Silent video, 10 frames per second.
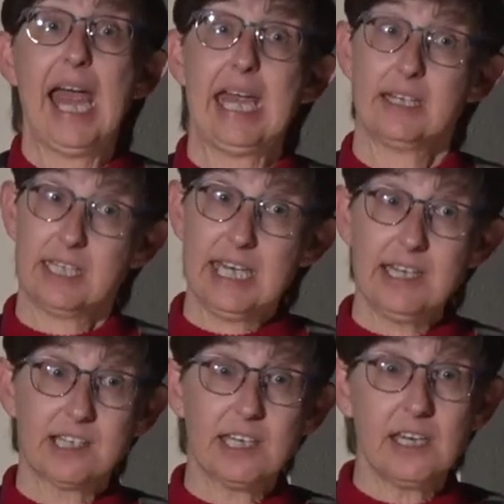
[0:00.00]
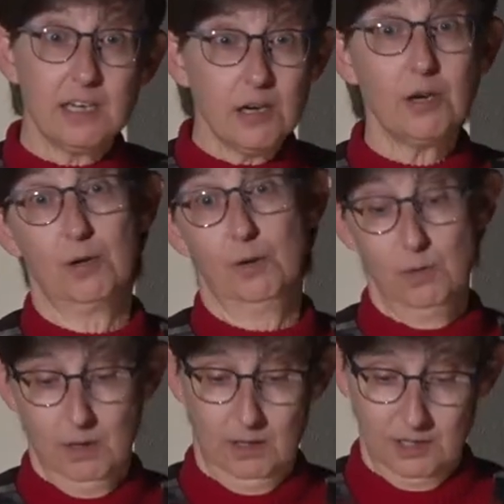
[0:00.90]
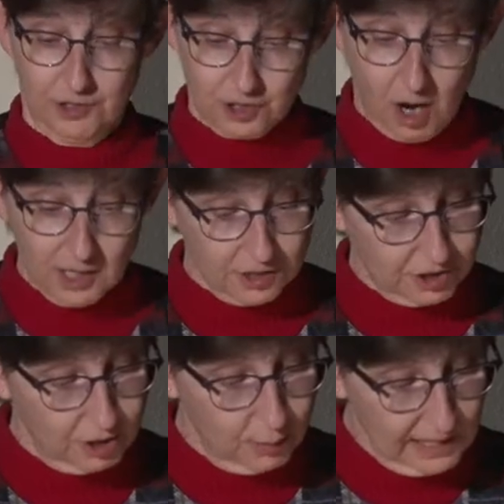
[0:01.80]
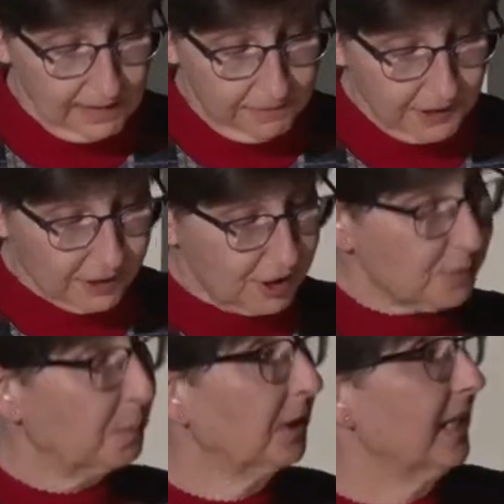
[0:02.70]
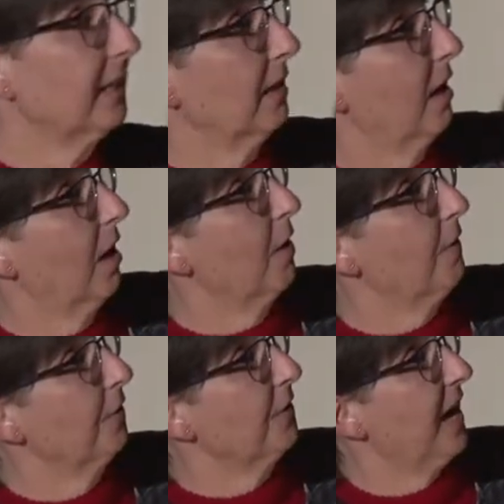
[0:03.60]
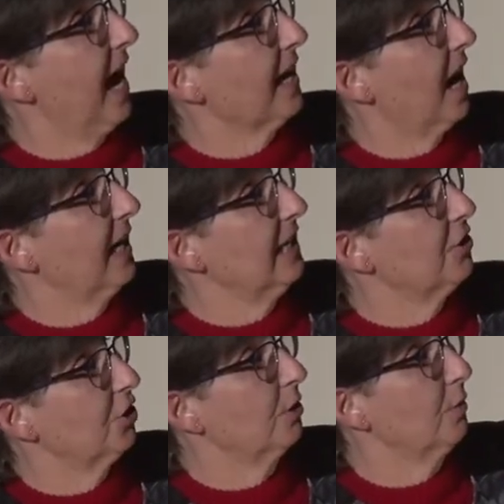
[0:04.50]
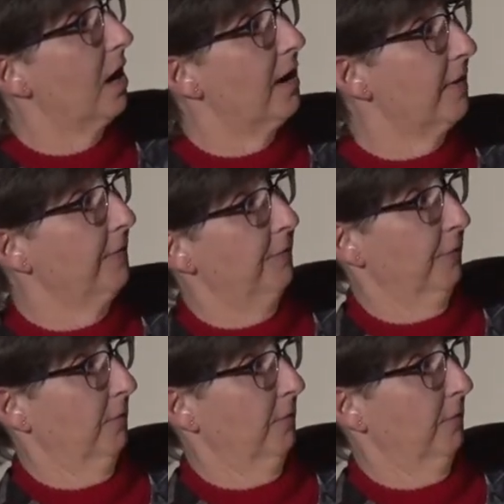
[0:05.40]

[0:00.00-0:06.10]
And TCU starts to even split over that issue of